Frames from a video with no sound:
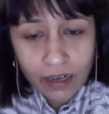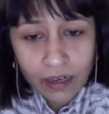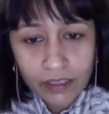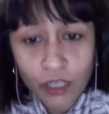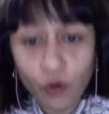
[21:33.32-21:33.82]

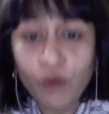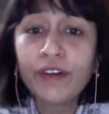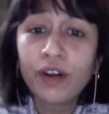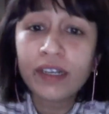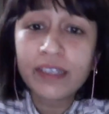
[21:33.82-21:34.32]
the
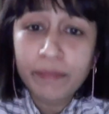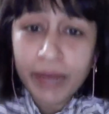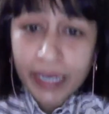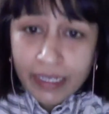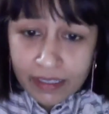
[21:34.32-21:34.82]
overall
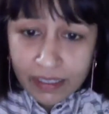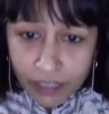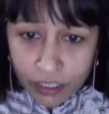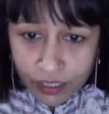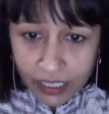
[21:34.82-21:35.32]
debate in
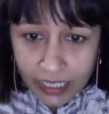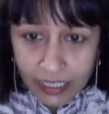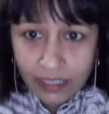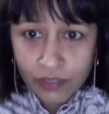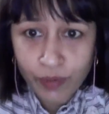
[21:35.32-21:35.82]
civil
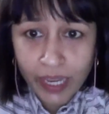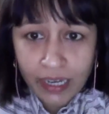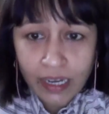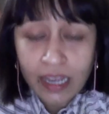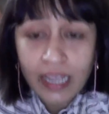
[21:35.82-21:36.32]
society as
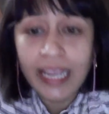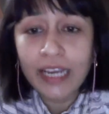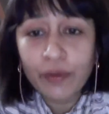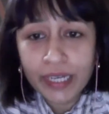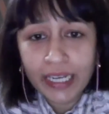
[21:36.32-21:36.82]
well,
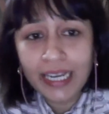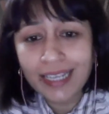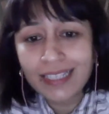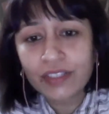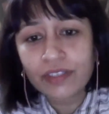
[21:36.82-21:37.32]

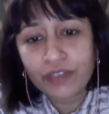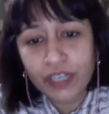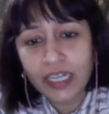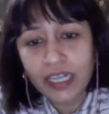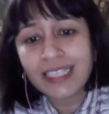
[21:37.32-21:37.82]
equity is
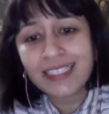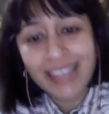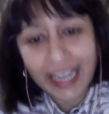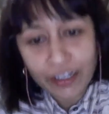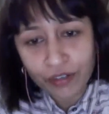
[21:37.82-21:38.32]
really
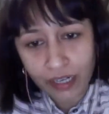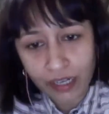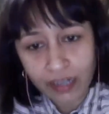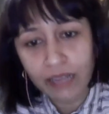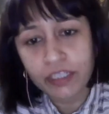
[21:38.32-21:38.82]
central.
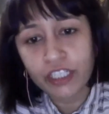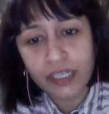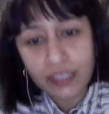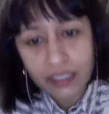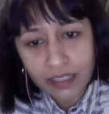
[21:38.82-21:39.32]
Climate
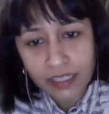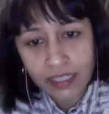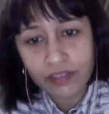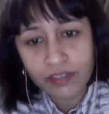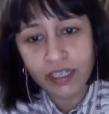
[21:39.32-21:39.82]

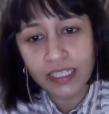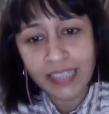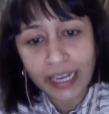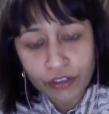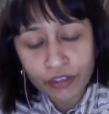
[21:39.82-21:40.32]
justice is really
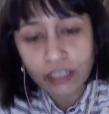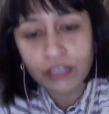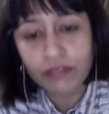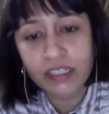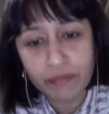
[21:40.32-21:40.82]

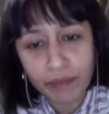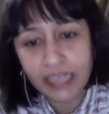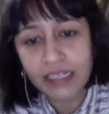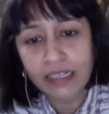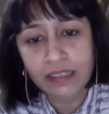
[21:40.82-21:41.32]
central to the
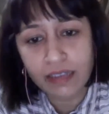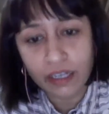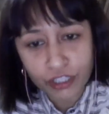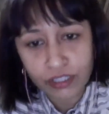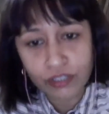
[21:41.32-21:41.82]
debate and
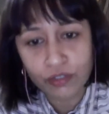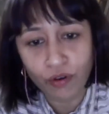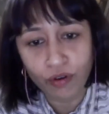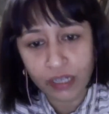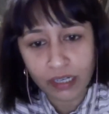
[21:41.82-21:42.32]
discussions
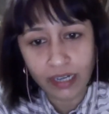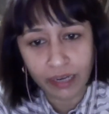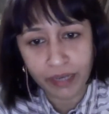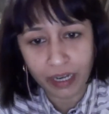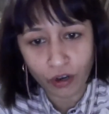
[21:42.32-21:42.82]
on
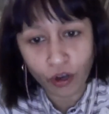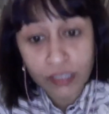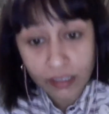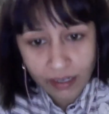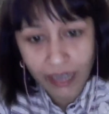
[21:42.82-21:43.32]

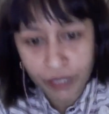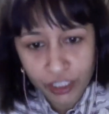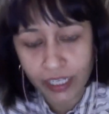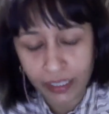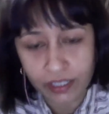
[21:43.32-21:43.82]

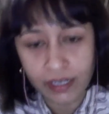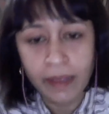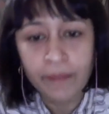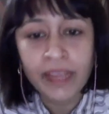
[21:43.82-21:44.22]
climate change.